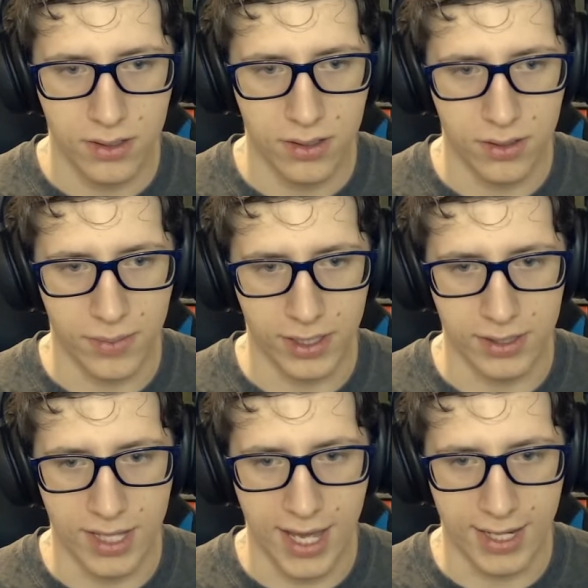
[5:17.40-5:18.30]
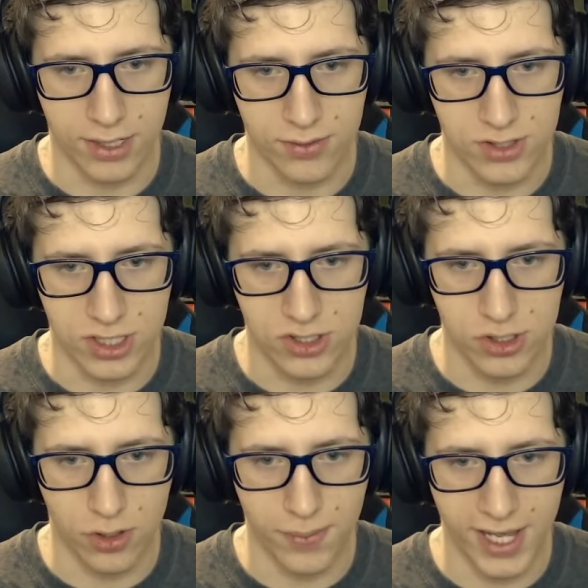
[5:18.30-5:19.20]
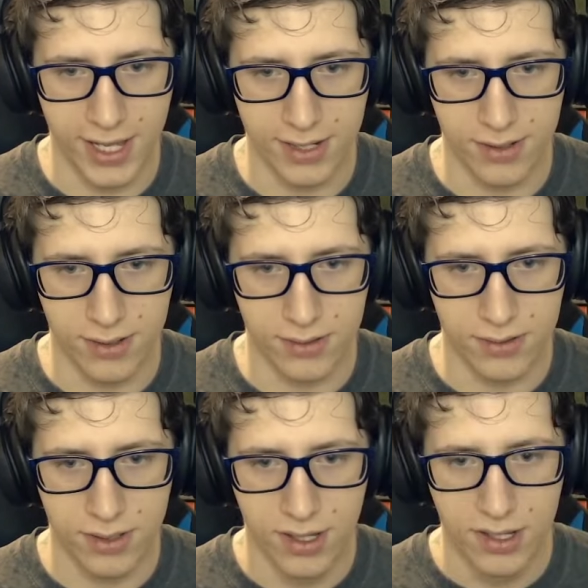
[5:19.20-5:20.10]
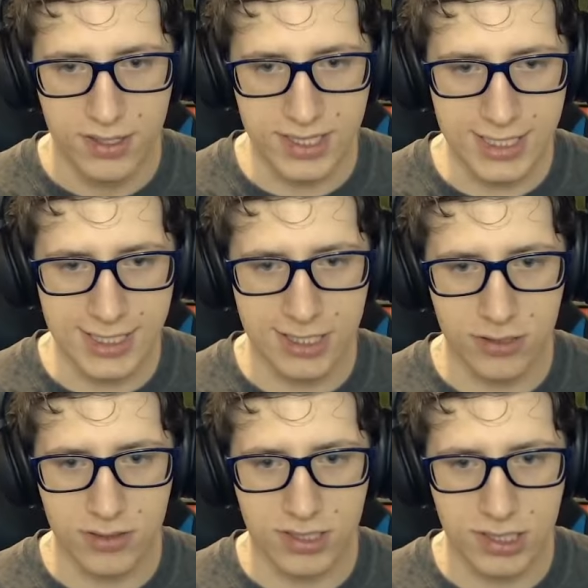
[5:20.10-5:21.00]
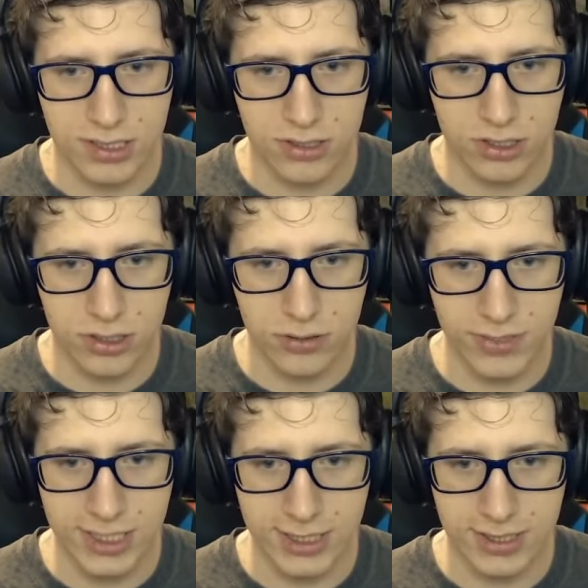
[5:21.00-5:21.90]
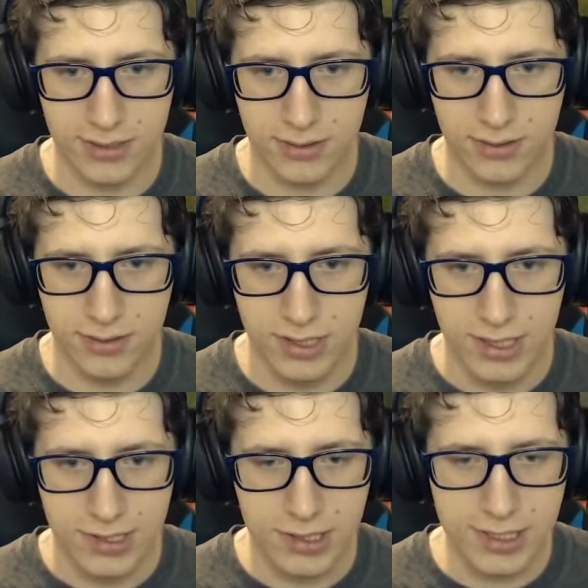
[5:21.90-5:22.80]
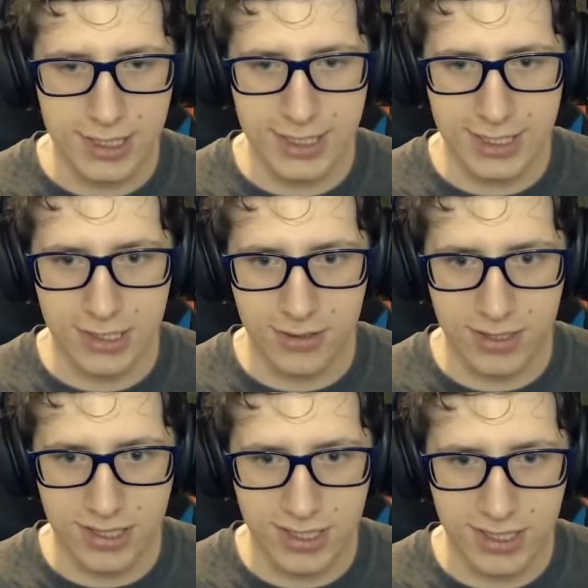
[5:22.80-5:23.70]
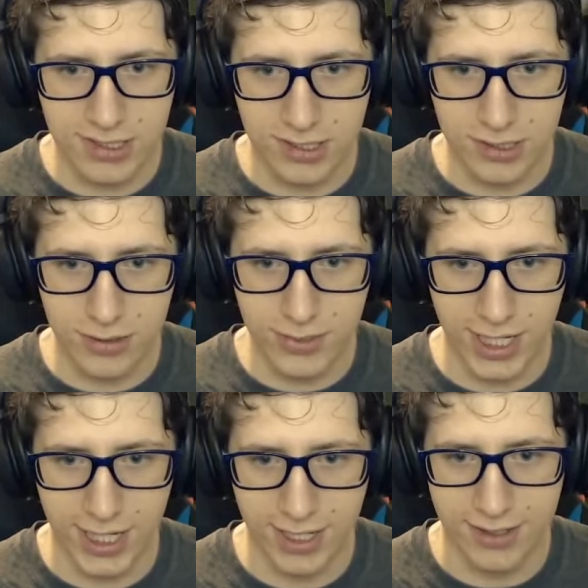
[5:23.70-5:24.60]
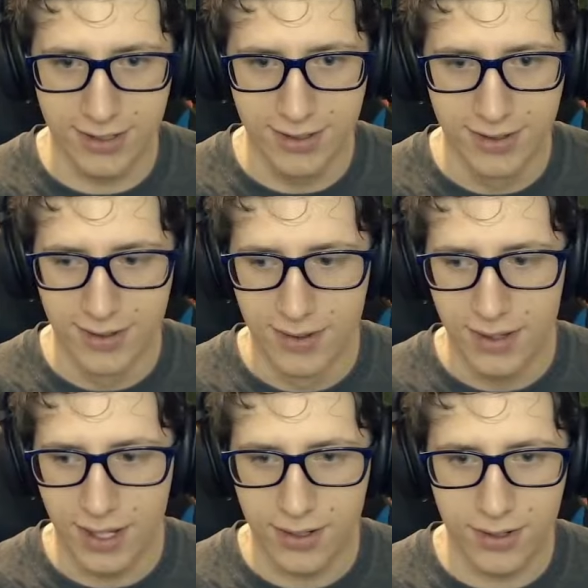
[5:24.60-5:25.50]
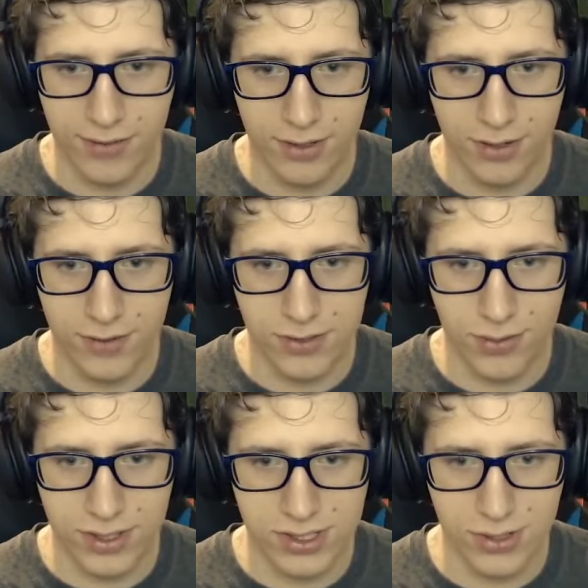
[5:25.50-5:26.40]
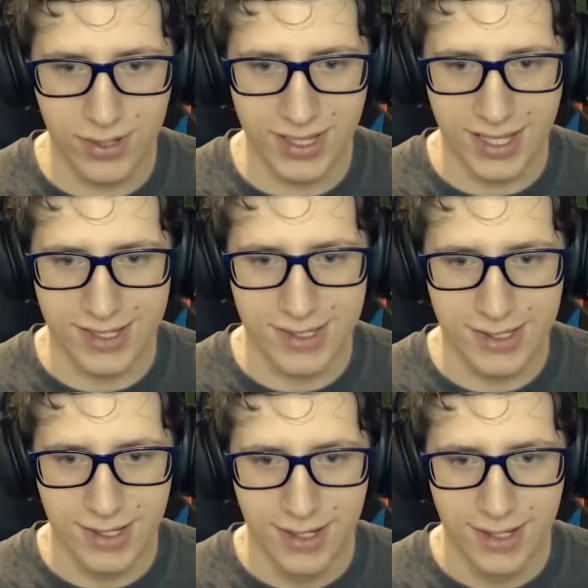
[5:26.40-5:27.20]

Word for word: Oh my god, the accuracy is so bad. The accuracy is so bad. The accuracy is so bad. I don't even know if it's worth doing this.